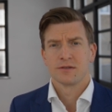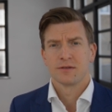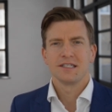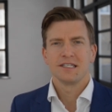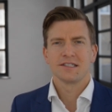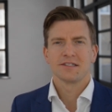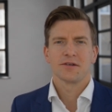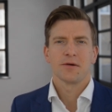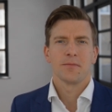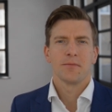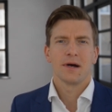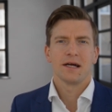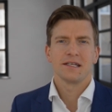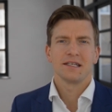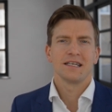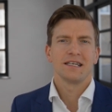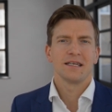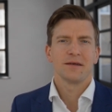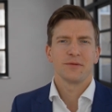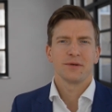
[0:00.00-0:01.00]
These can
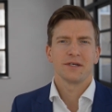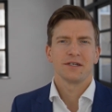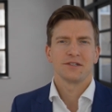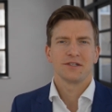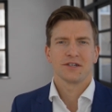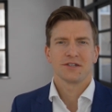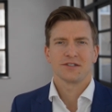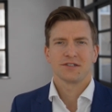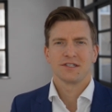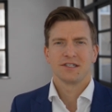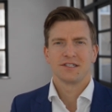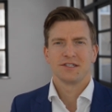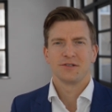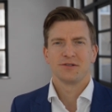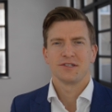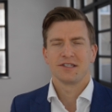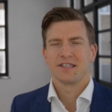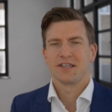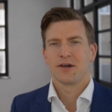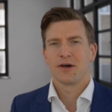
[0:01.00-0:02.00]
manually be adjusted
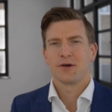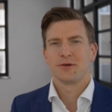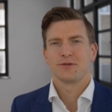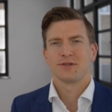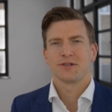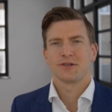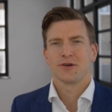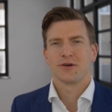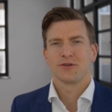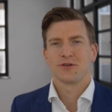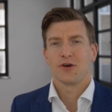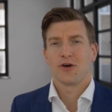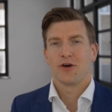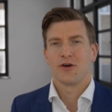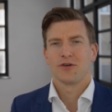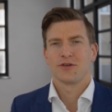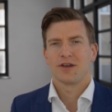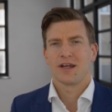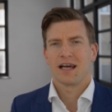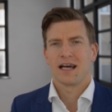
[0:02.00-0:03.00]
using the Oticon
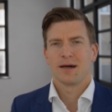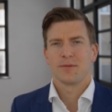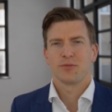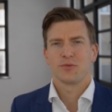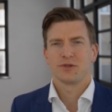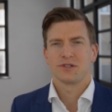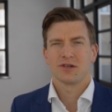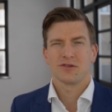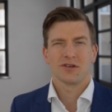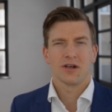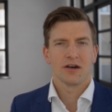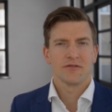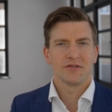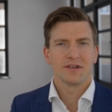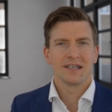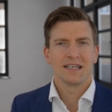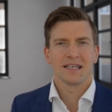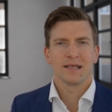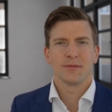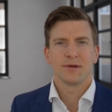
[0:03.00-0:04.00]
On app, which I'll cover a
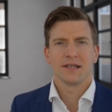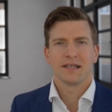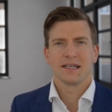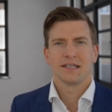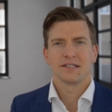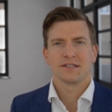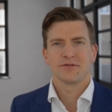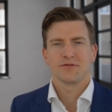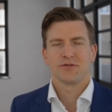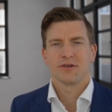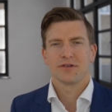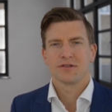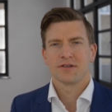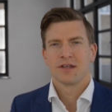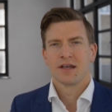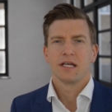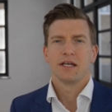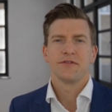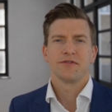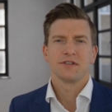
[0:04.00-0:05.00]
little bit later on.
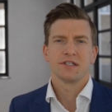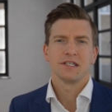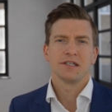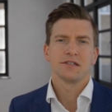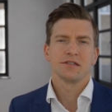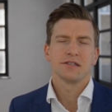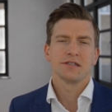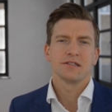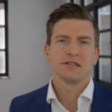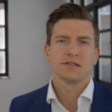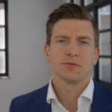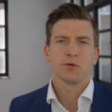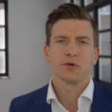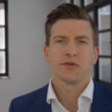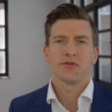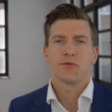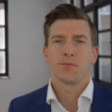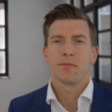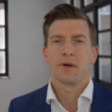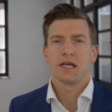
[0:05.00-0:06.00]
If tinnitus is one
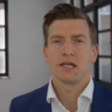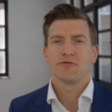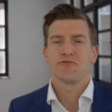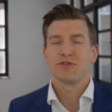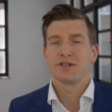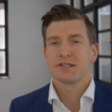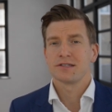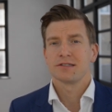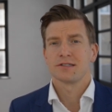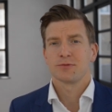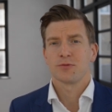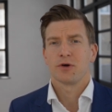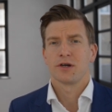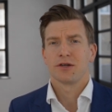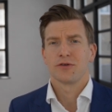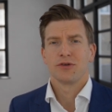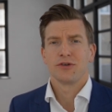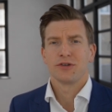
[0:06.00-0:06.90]
of the main reasons why you're